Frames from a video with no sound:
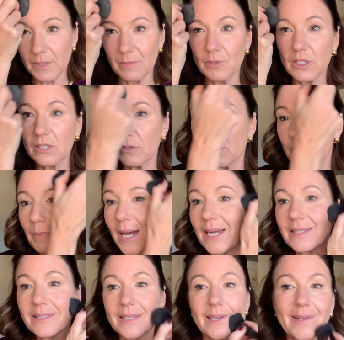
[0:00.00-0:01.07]
I'm just sort of
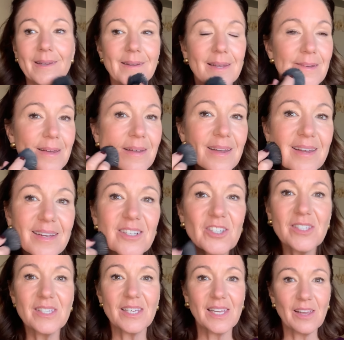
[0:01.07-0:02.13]
patting
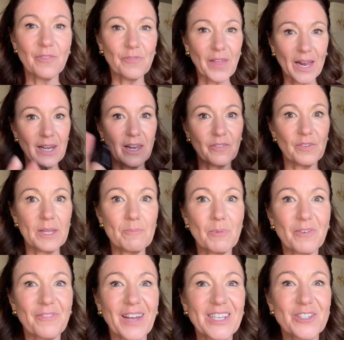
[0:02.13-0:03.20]
just to give that lovely
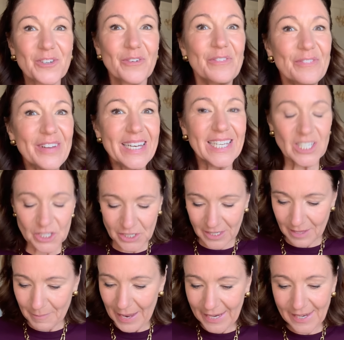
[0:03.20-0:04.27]
professional finish to
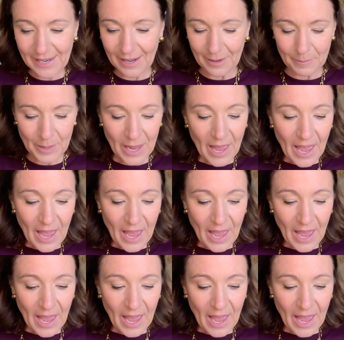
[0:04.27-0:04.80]
the makeup.